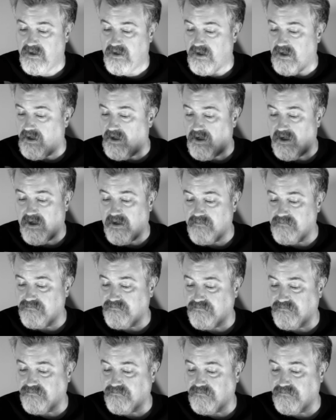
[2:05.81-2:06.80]
Uh,
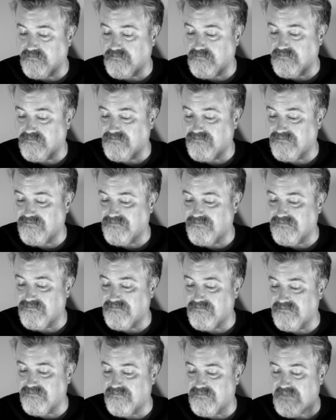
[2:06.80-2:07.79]

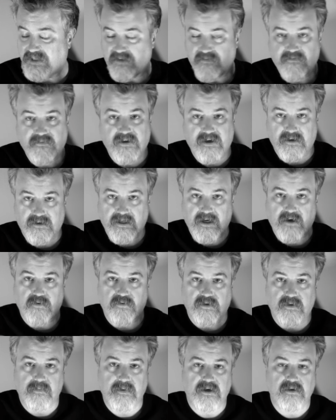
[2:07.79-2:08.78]
then found
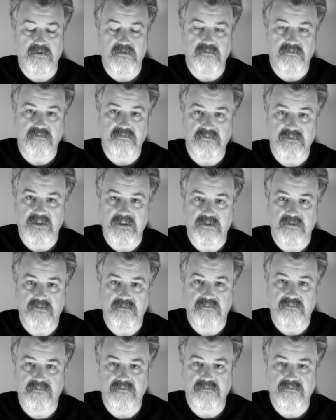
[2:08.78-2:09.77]
out about
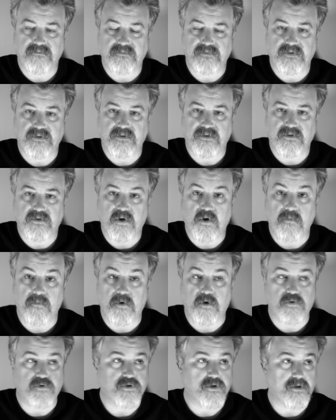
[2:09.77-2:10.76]
go
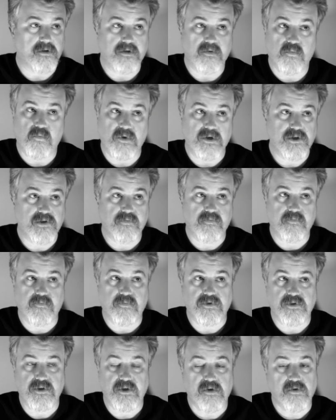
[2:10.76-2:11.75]
motion, which
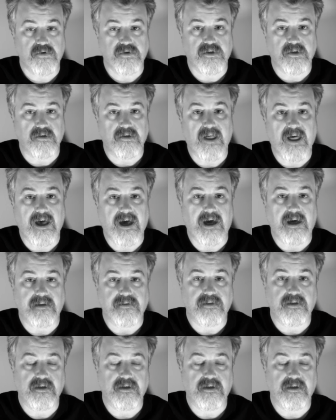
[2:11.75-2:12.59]
was used a lot.